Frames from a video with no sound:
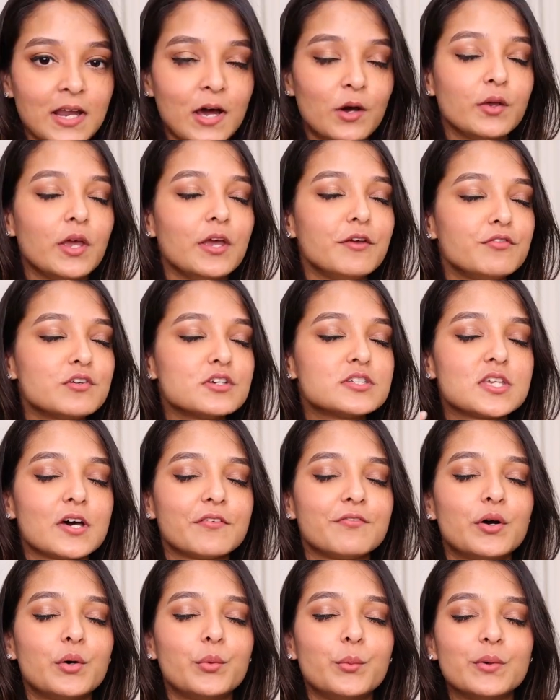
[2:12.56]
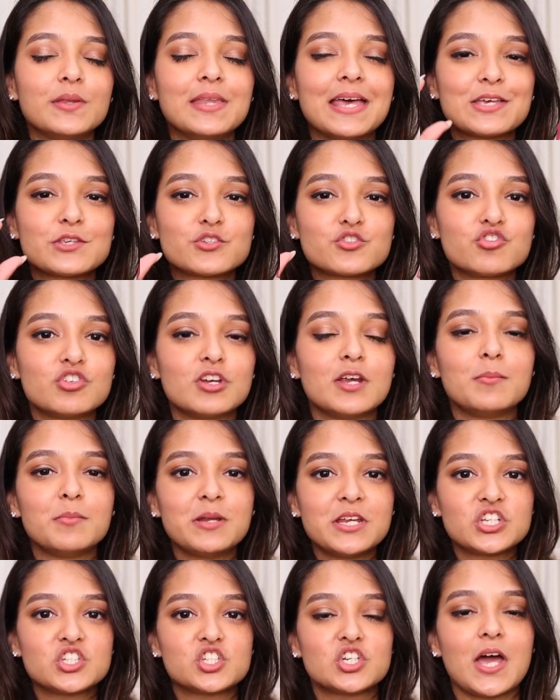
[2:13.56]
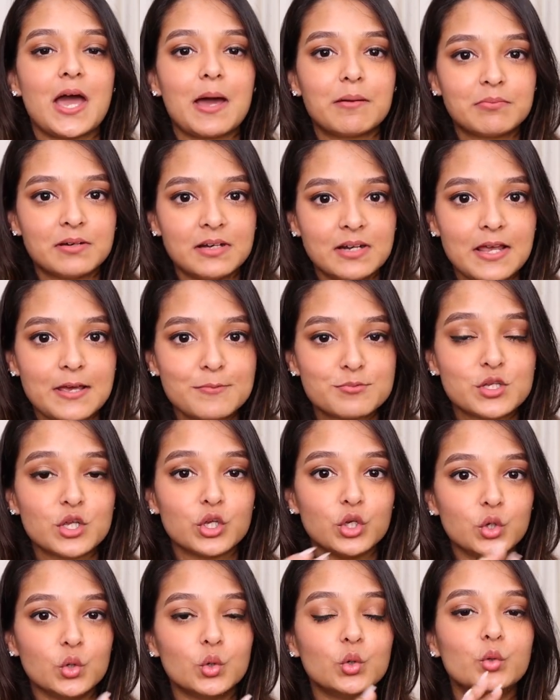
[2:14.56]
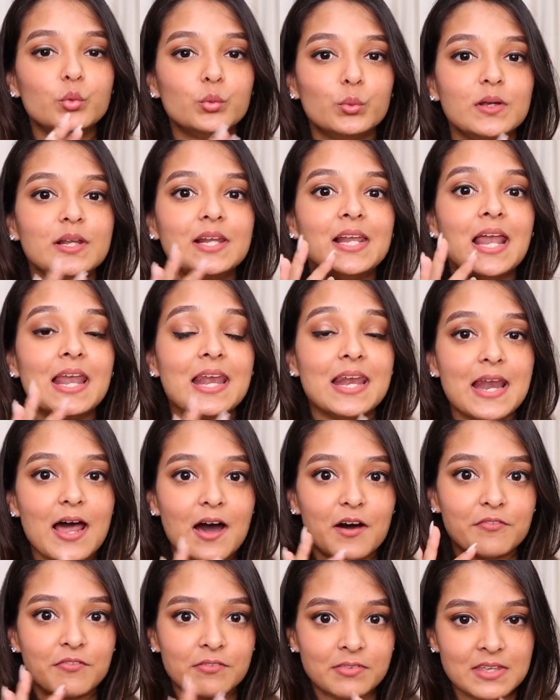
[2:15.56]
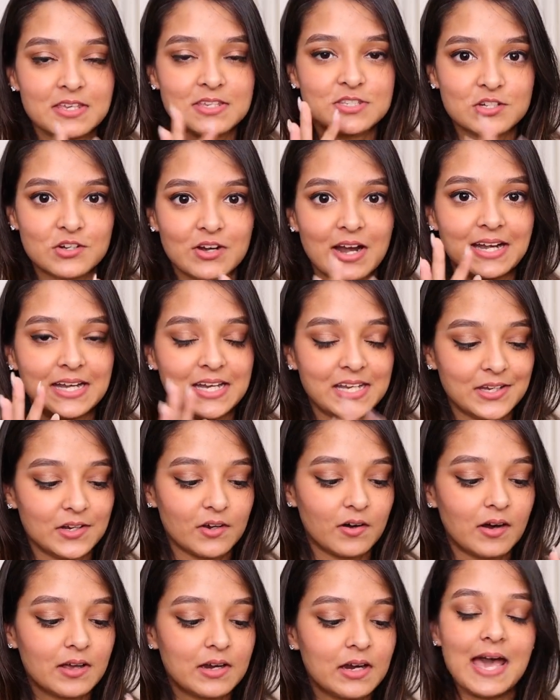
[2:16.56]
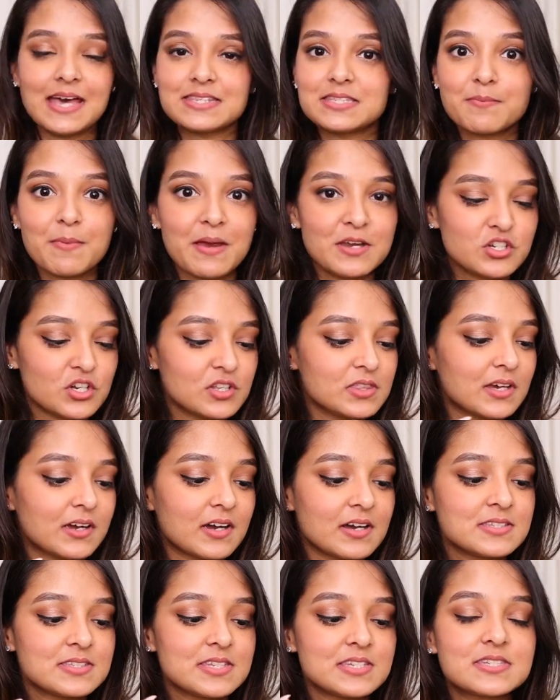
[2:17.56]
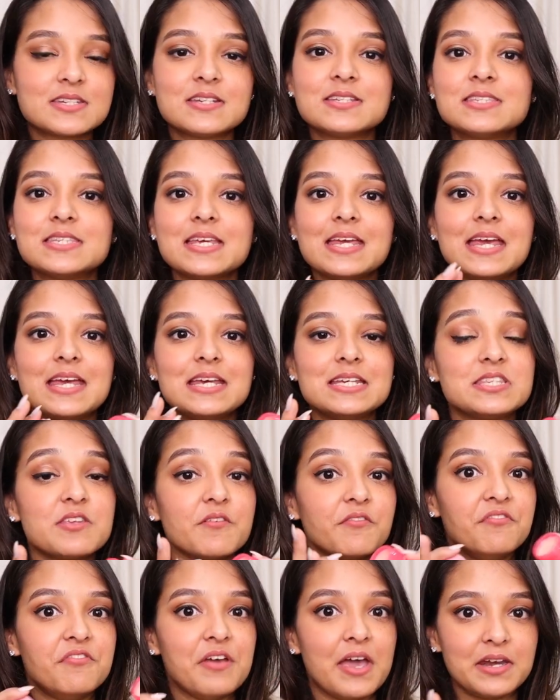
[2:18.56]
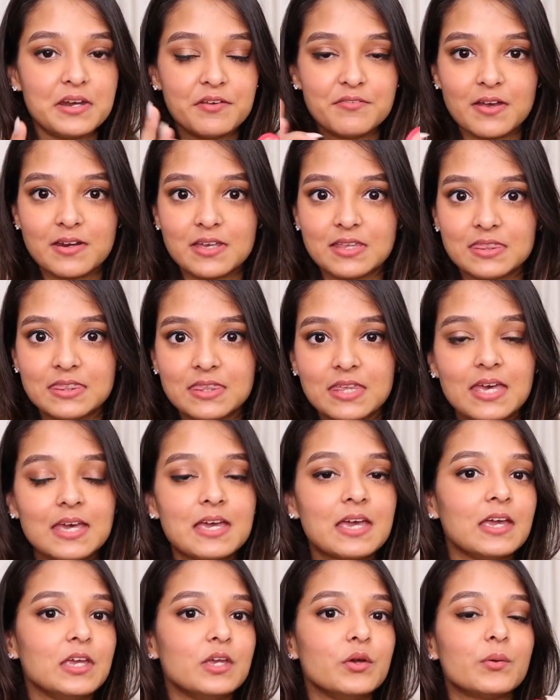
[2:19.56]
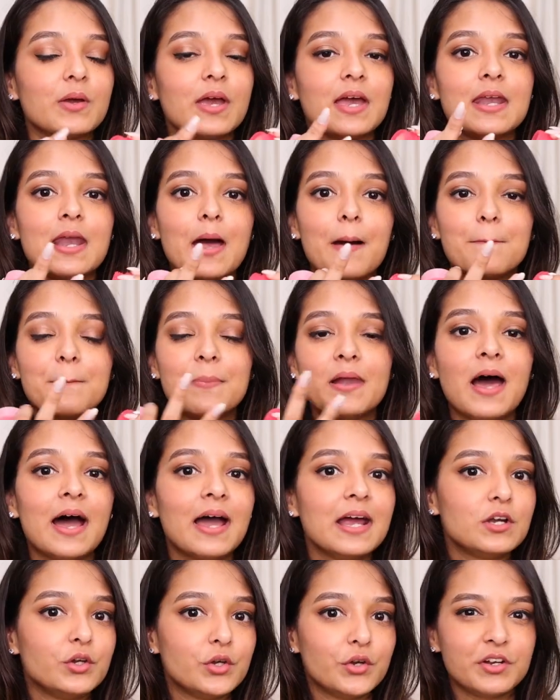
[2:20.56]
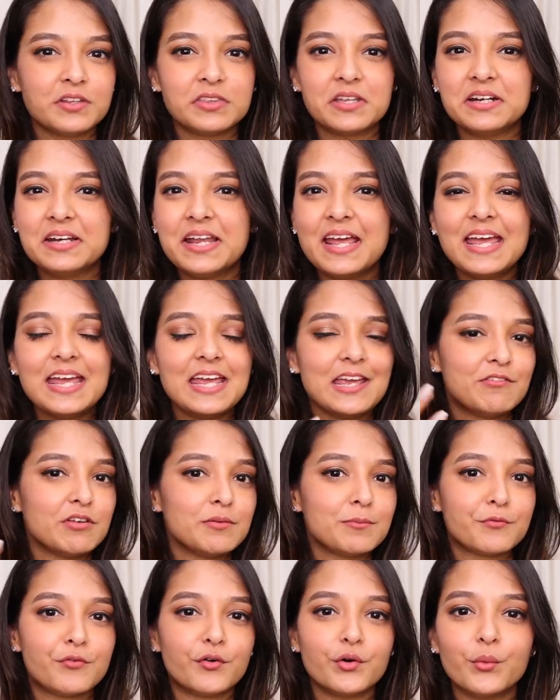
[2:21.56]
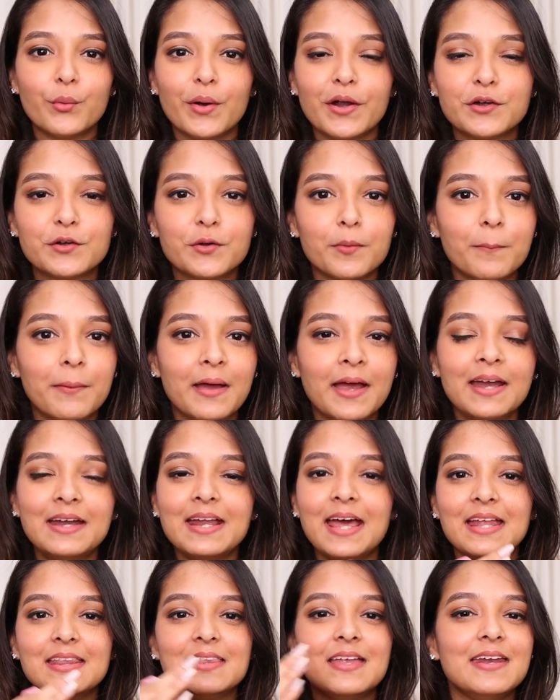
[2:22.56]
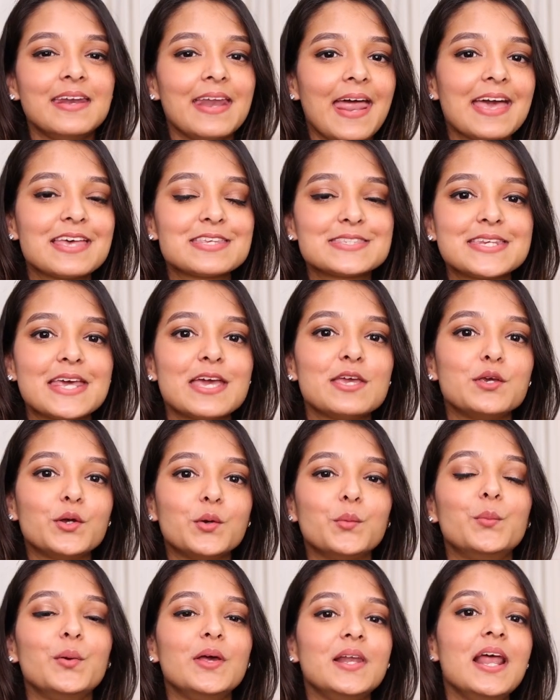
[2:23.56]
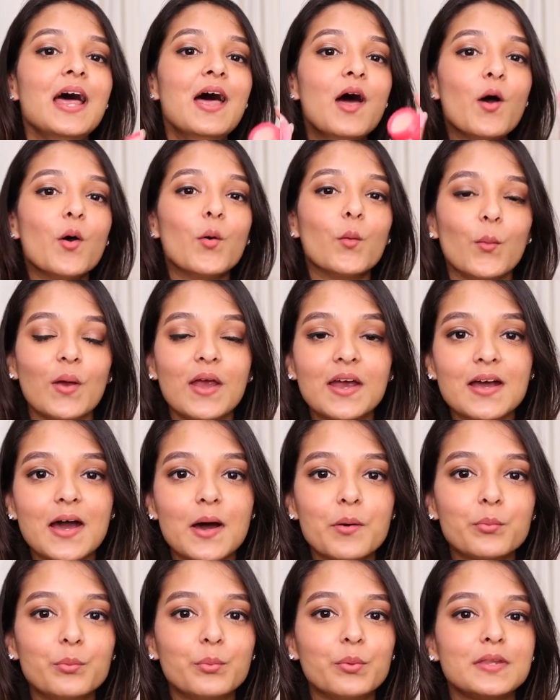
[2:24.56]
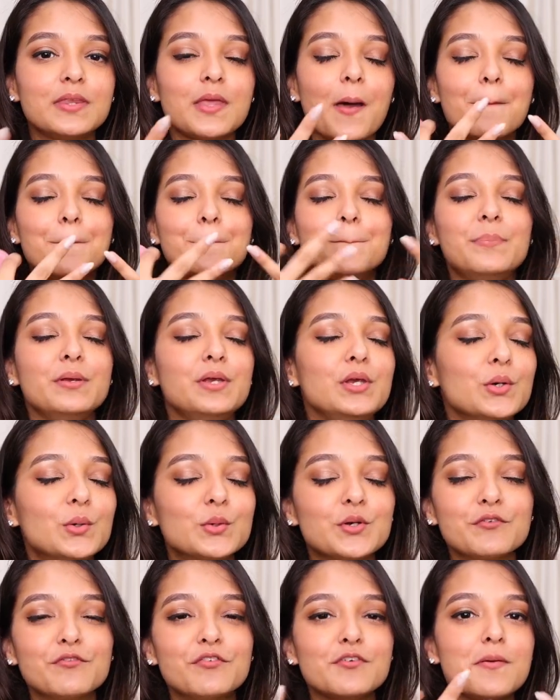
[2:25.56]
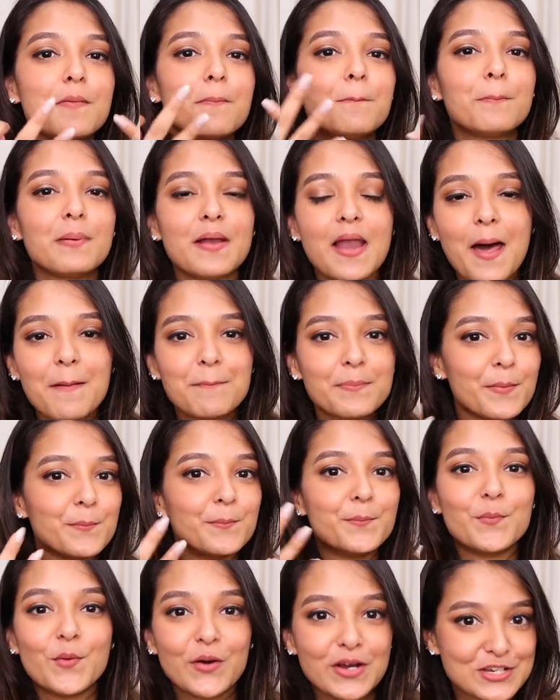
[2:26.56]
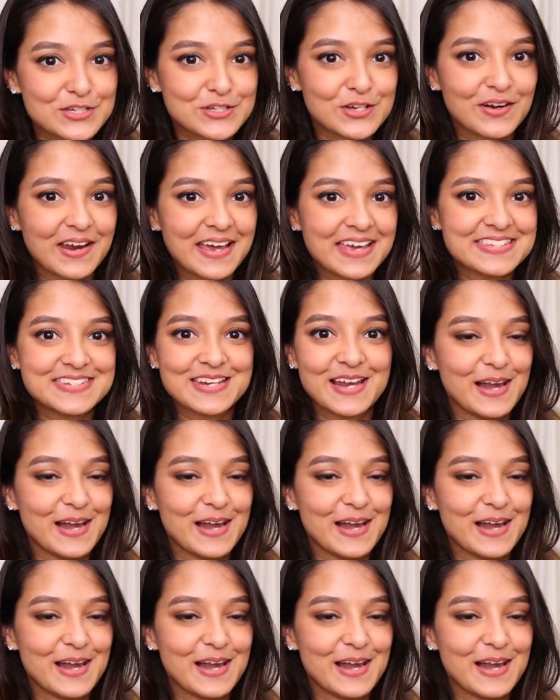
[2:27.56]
Now if you suffer with extremely chapped lips, you will love this right here. As I mentioned, the consistency is very very thick. You can apply during the day even before going to bed and the next day you will wake up with a beautiful plump moisturized